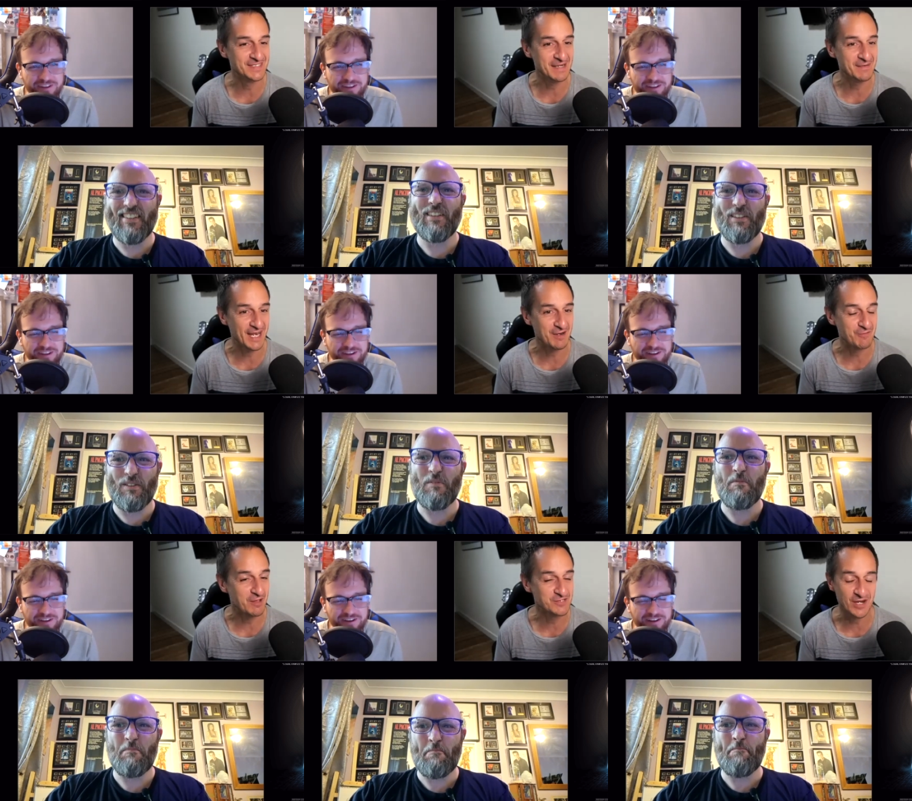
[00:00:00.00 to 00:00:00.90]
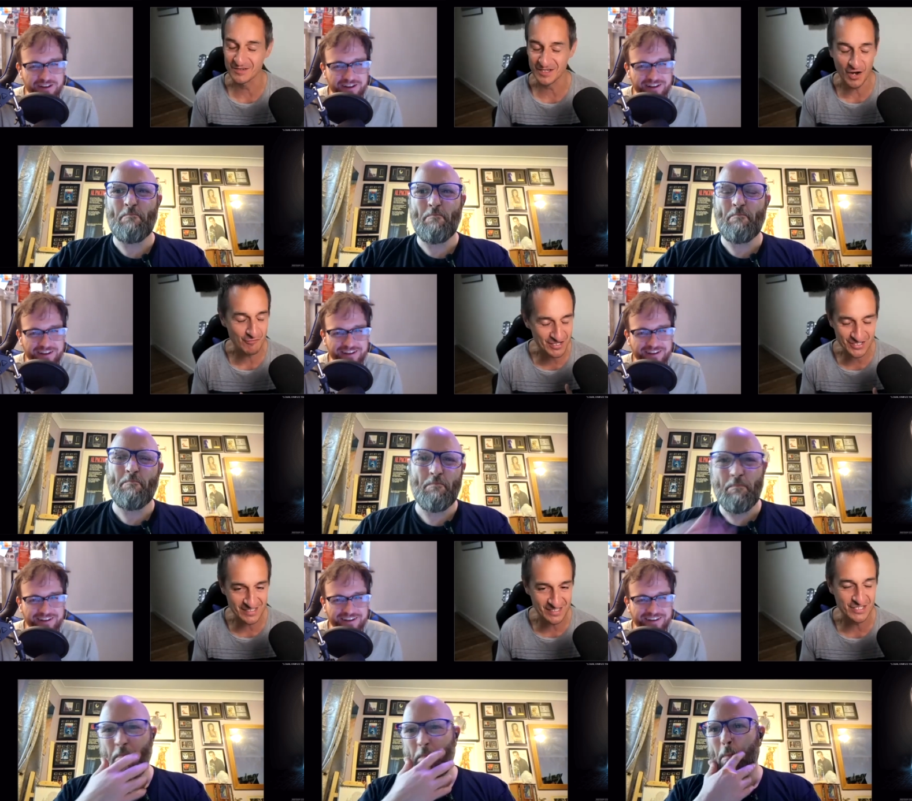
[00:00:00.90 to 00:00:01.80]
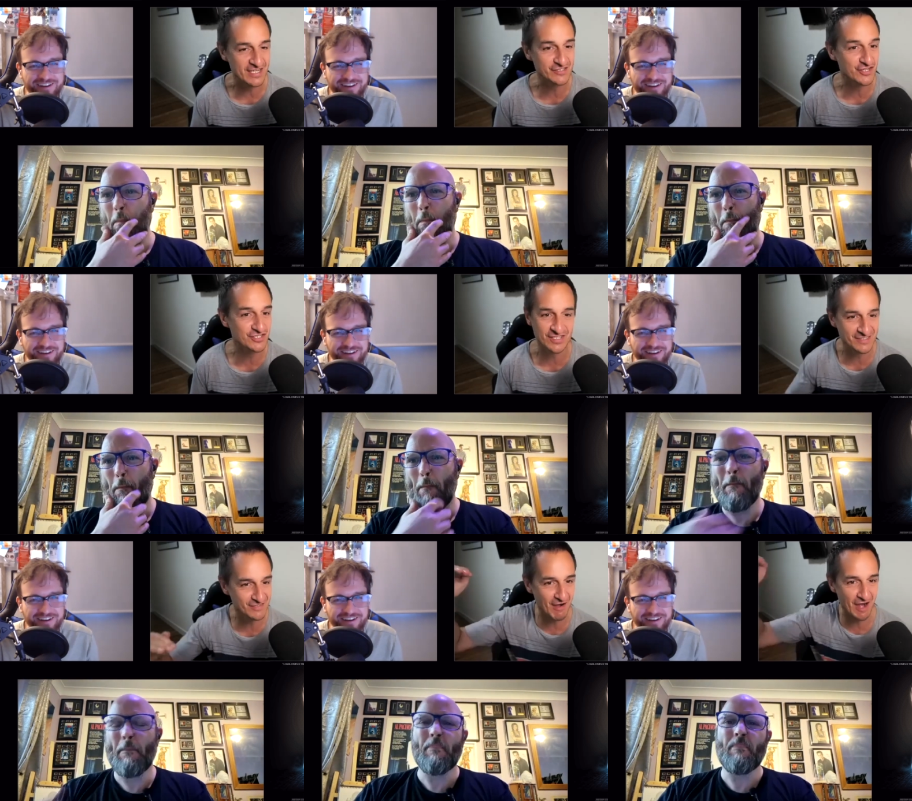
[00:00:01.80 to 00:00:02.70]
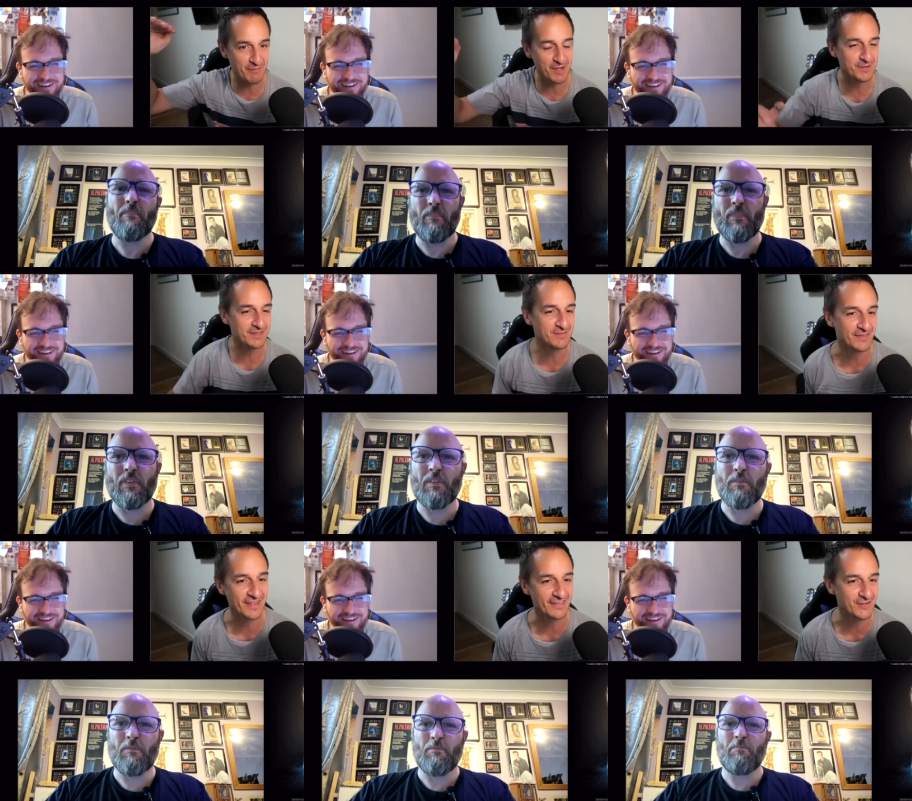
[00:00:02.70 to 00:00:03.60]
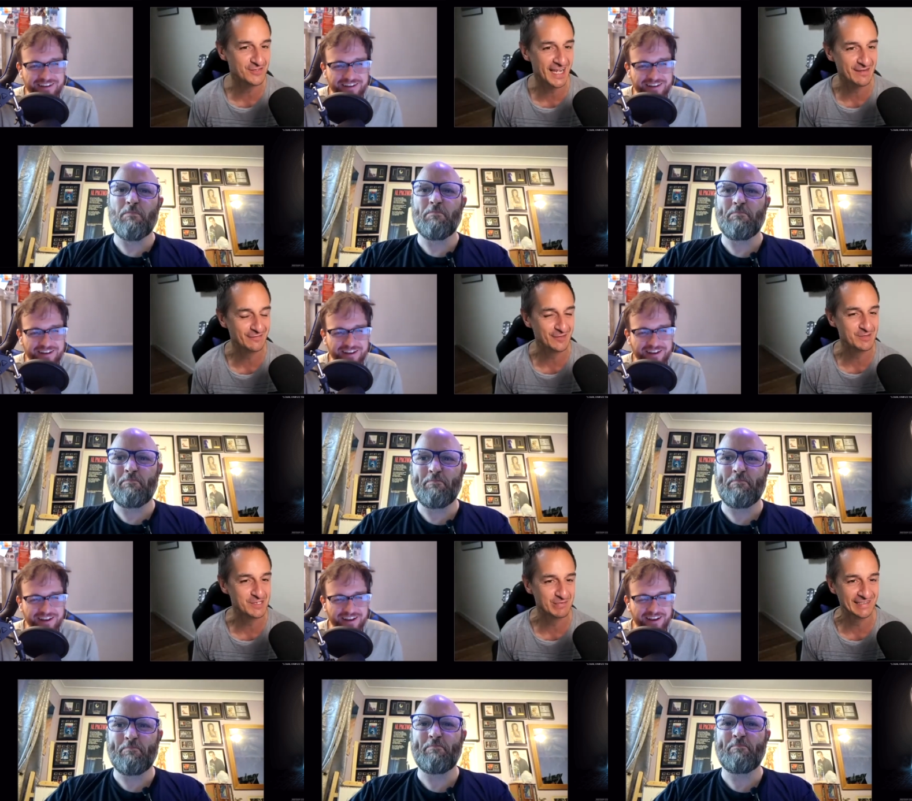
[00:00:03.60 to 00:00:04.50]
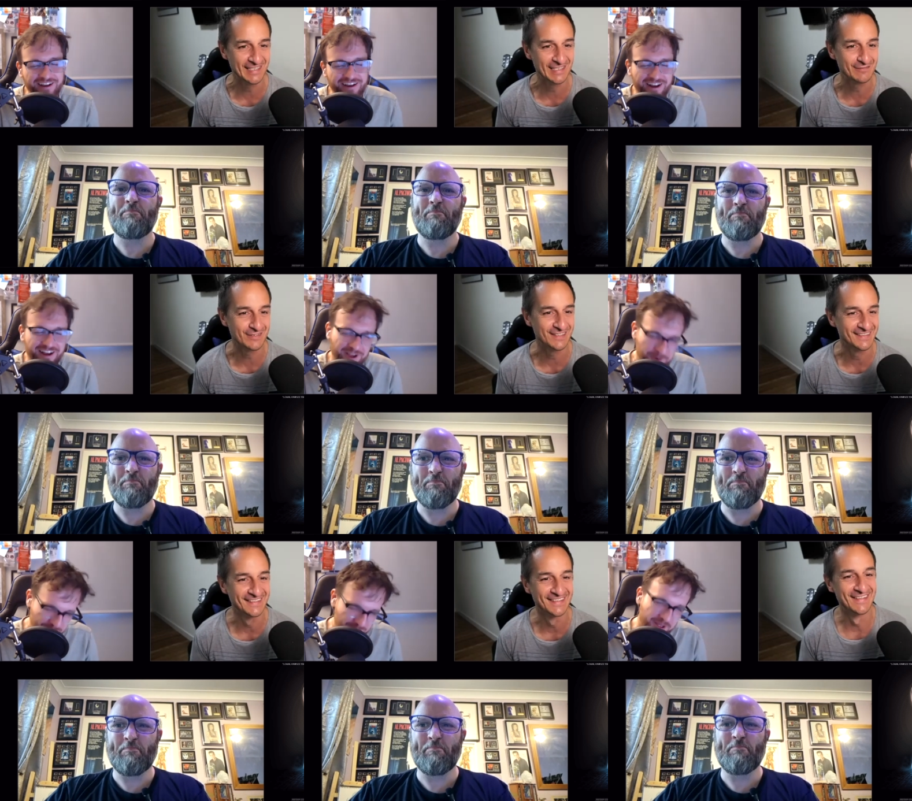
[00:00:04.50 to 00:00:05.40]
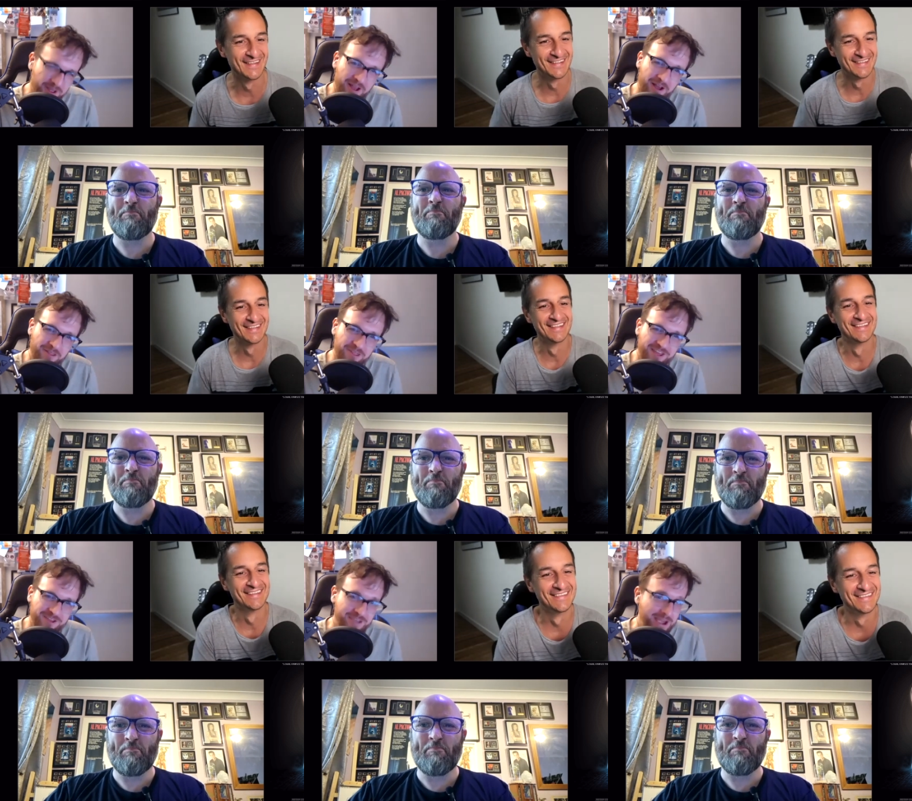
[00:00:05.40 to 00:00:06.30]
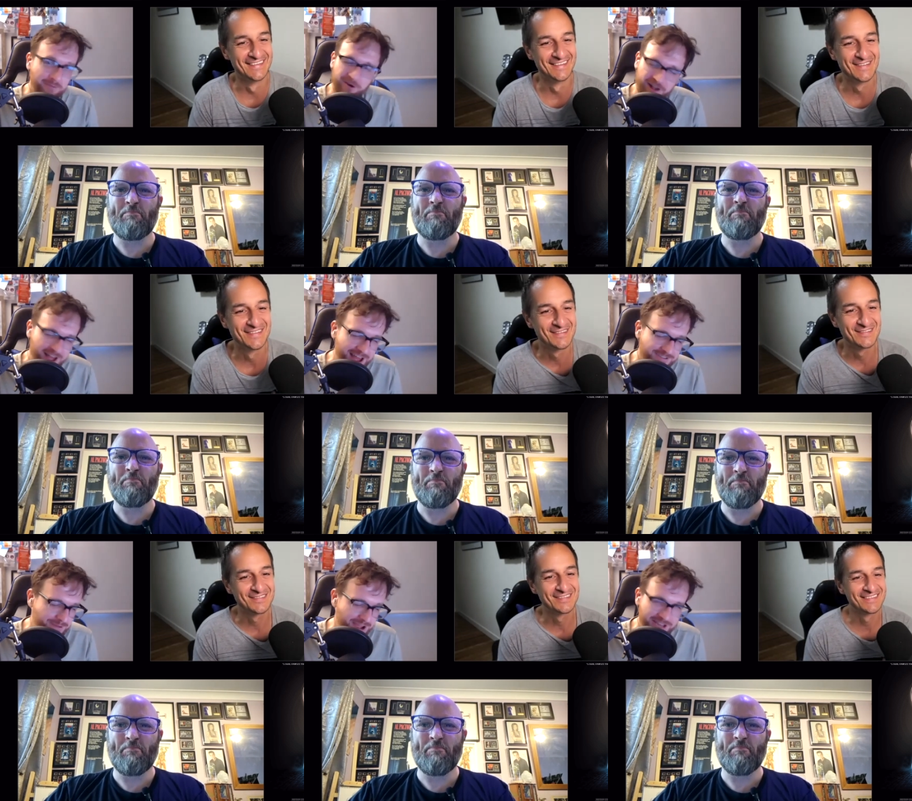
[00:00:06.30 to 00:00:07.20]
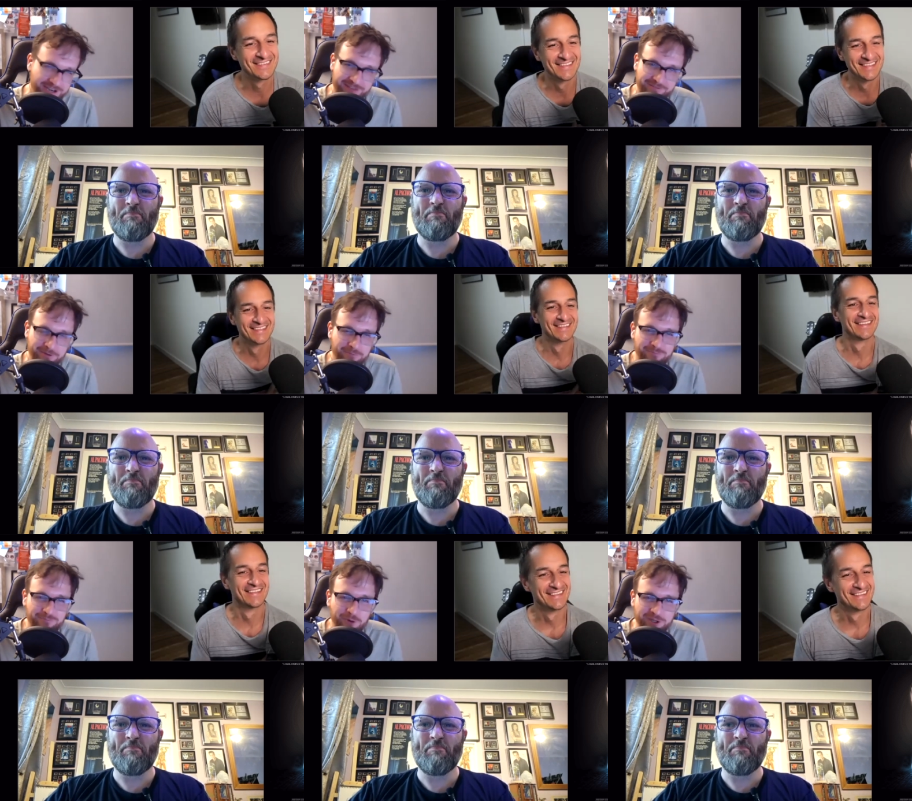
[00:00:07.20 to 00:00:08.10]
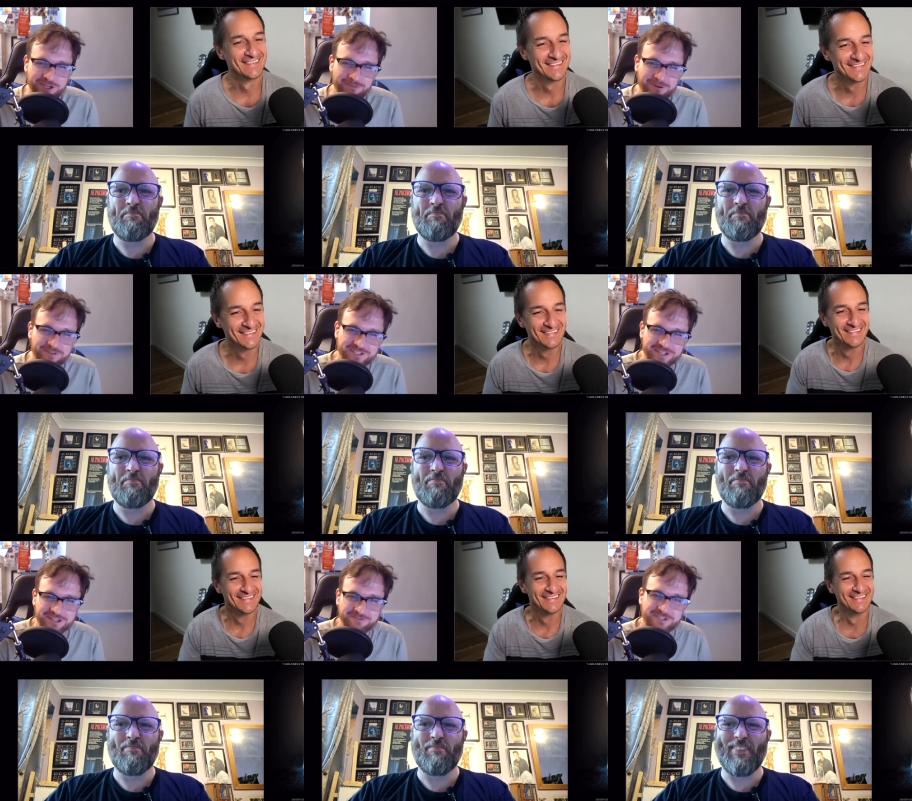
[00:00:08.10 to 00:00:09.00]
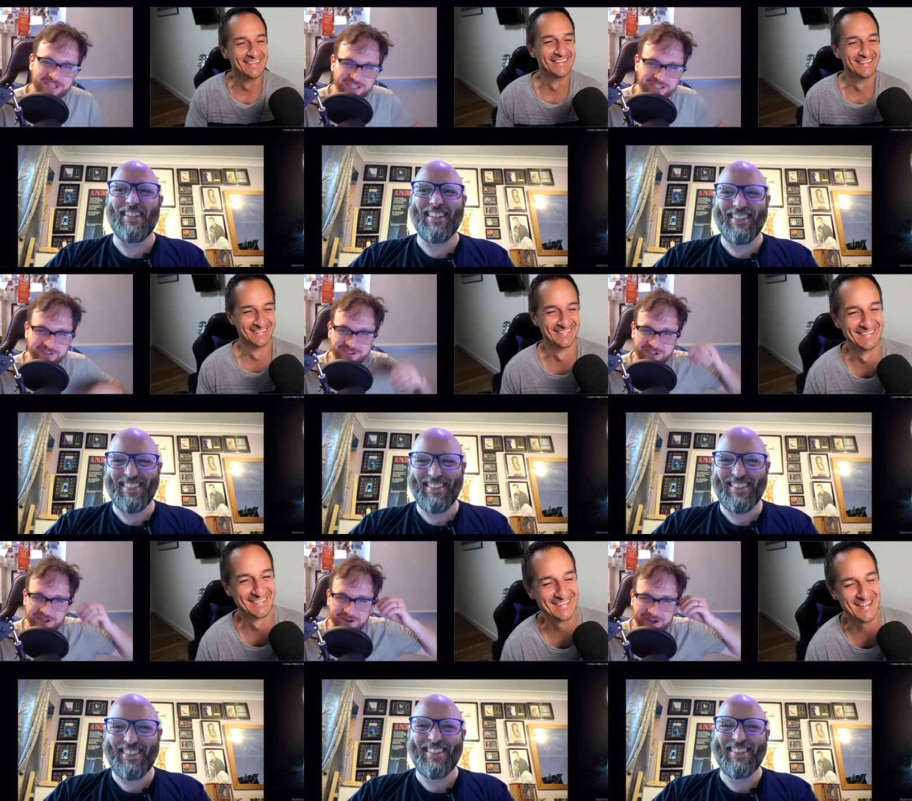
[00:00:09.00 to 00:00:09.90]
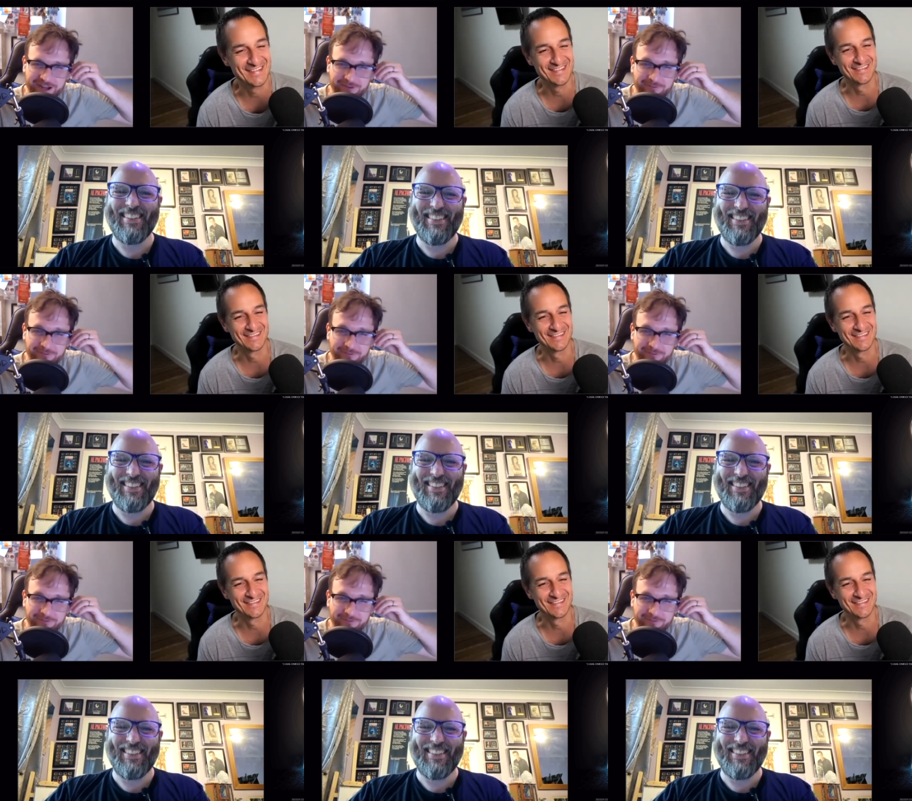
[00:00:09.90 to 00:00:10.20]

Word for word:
Speaker 1: same kind of realm. So congratulations, it's just it's right up there with that, those kind of films. Brilliant, I loved it.
Speaker 2: Oh, thank you. Yeah, we're a hive mind, having worked on movies together for ten years. So uh, yes.